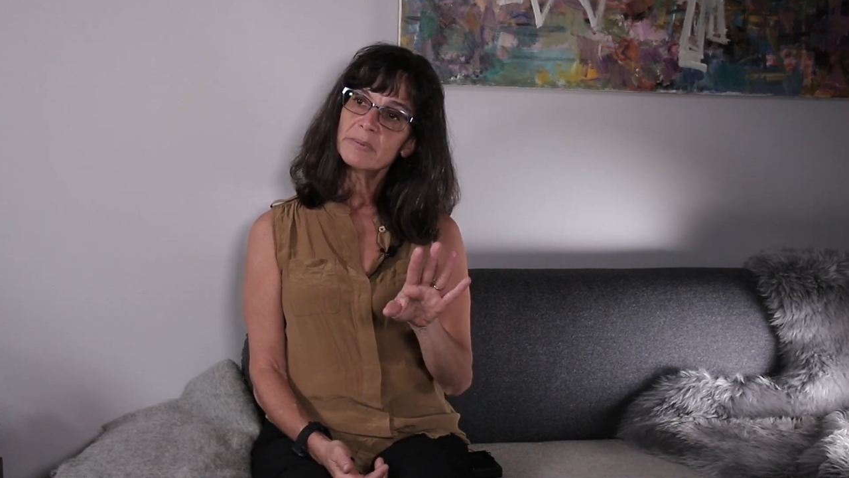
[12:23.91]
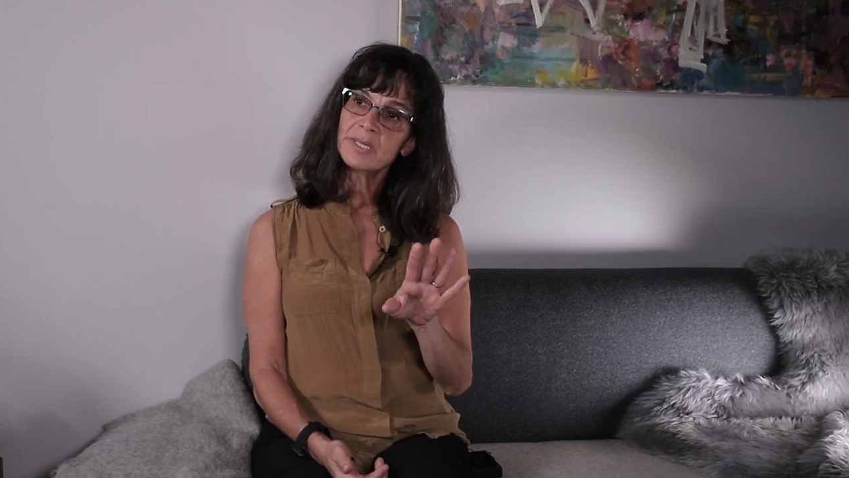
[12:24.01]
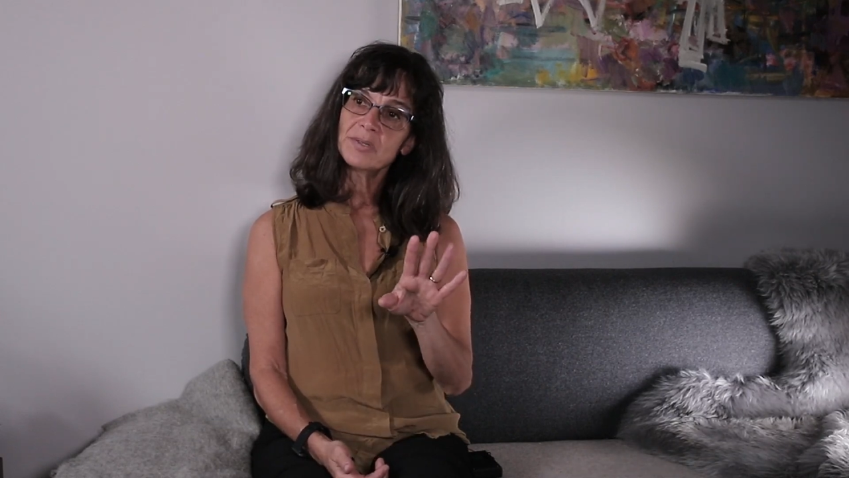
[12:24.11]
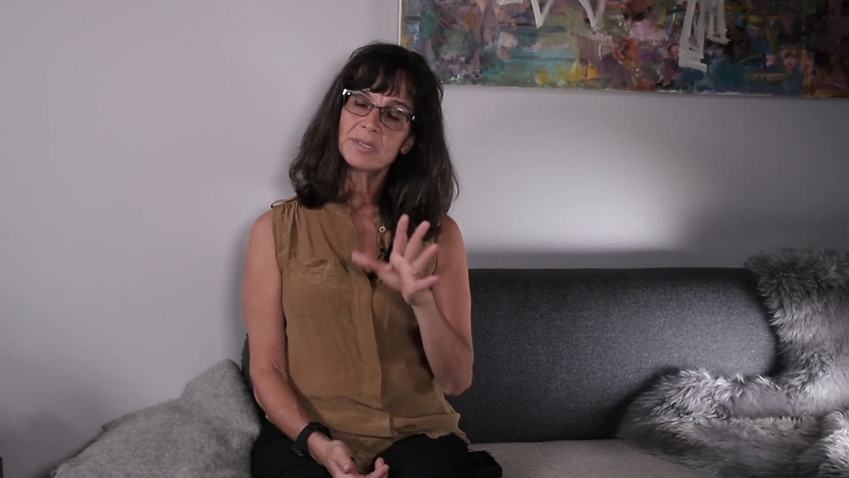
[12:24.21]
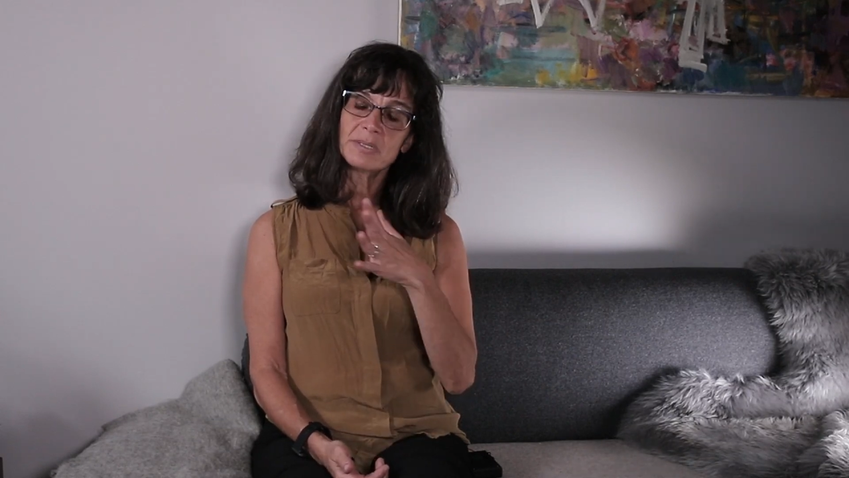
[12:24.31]

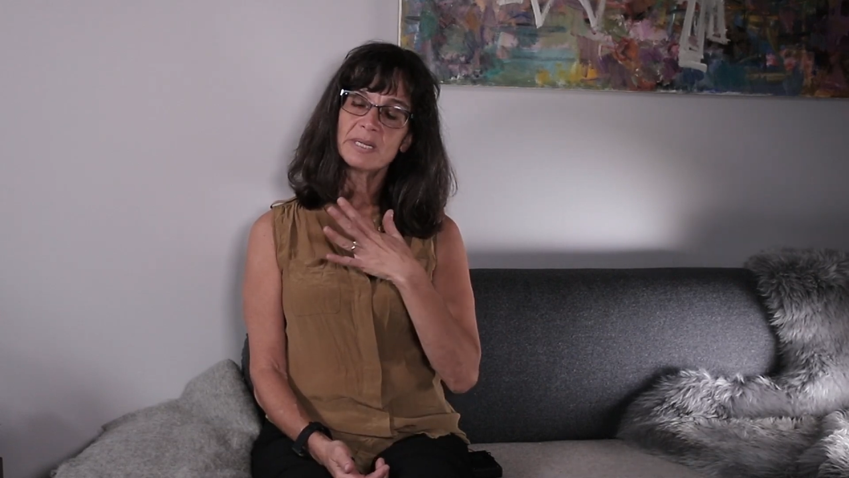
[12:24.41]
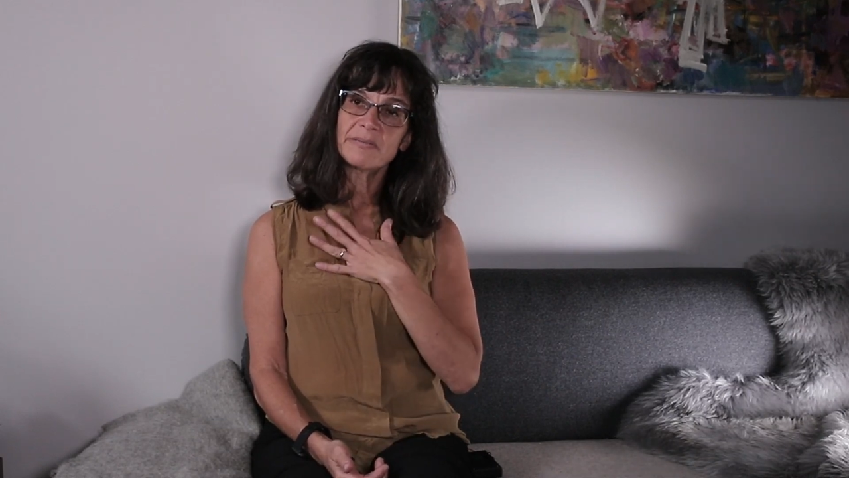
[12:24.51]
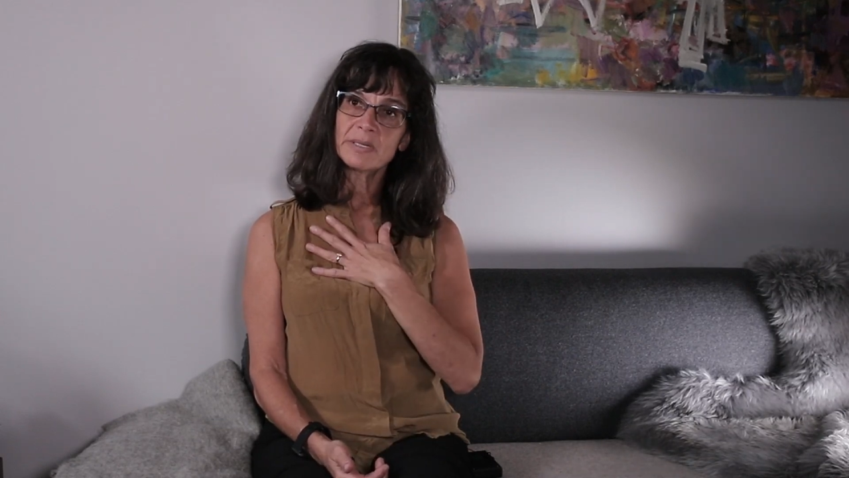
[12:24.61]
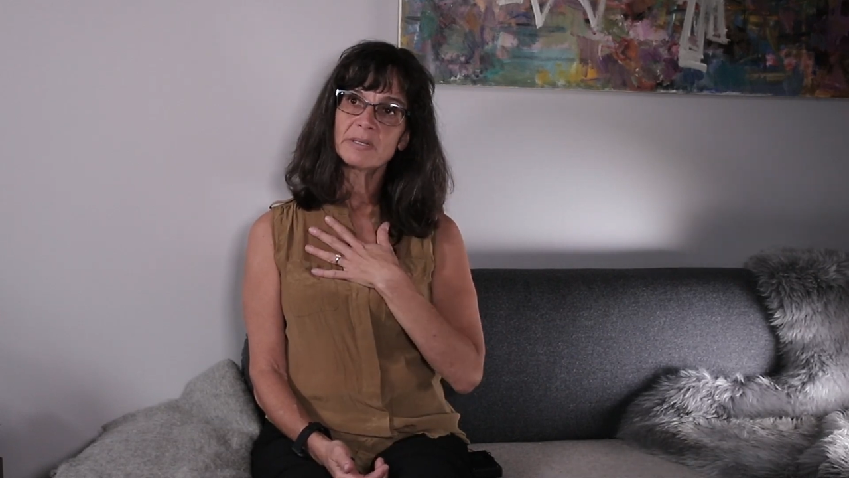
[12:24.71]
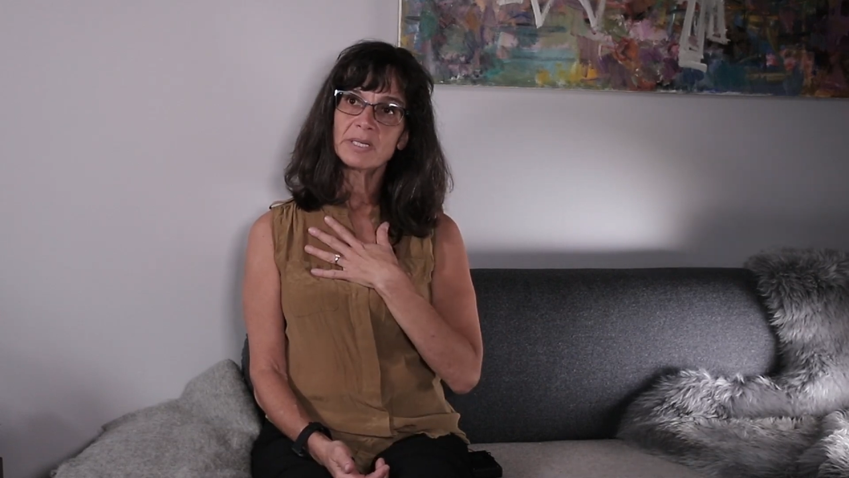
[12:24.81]
which is
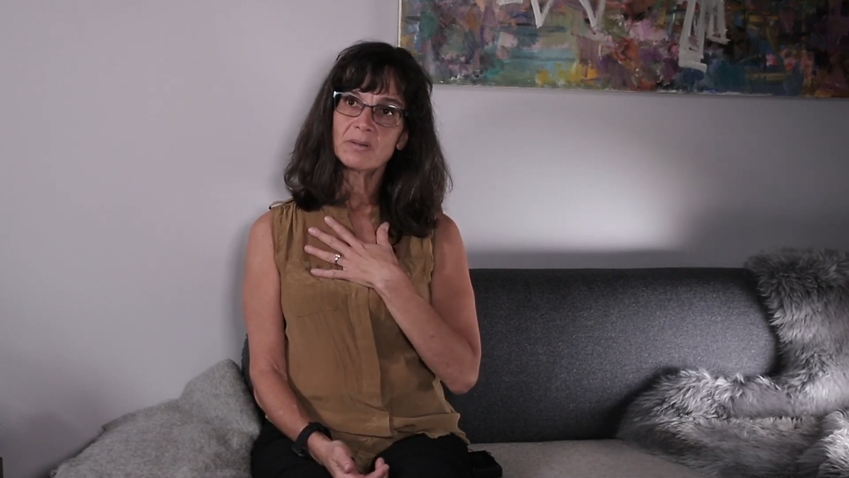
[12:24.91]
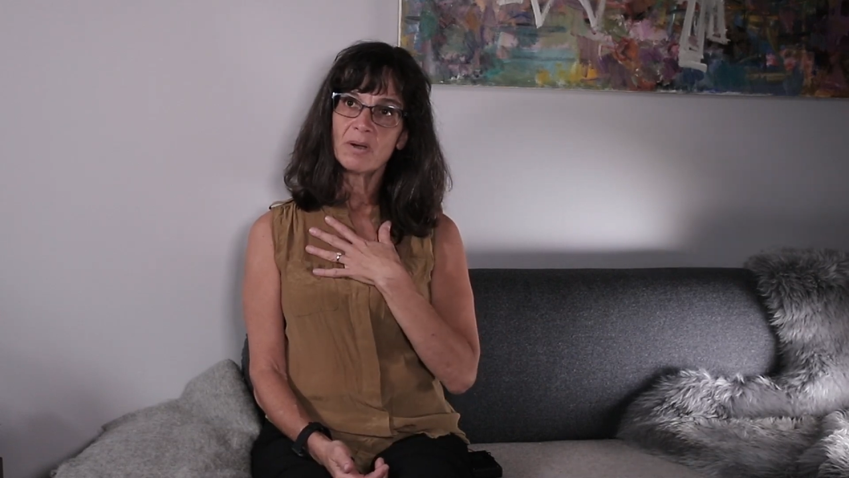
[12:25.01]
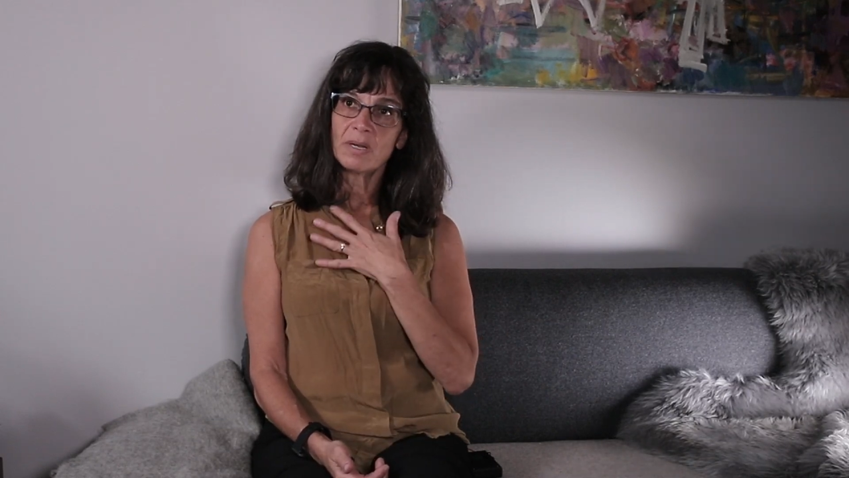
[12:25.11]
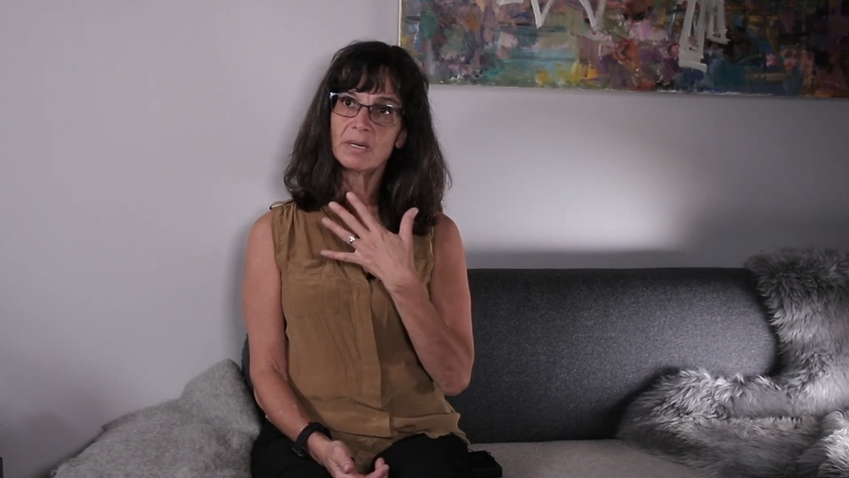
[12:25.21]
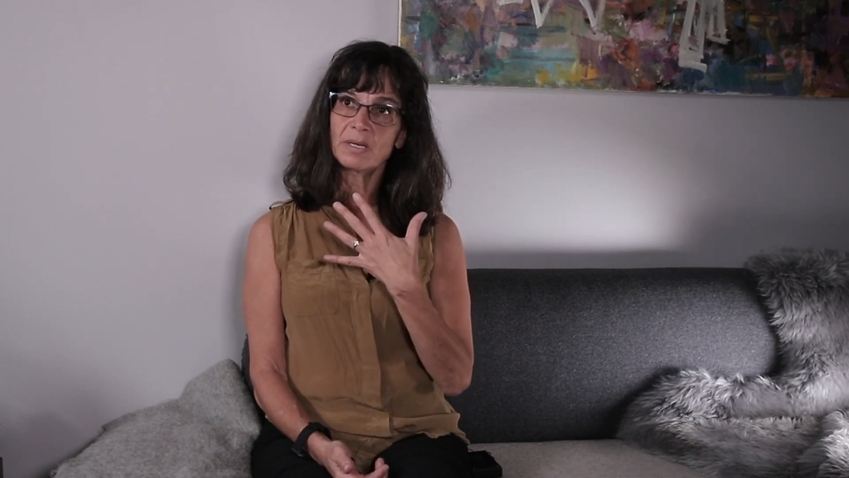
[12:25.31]
definitely not